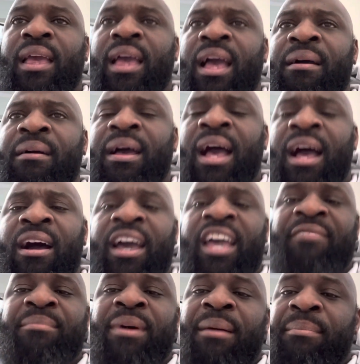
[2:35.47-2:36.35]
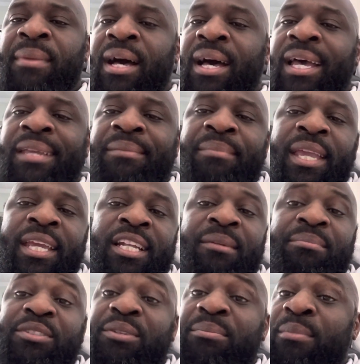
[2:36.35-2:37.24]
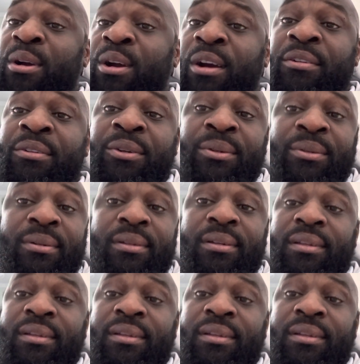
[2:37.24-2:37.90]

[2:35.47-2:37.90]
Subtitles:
I'll have my mind made up tomorrow.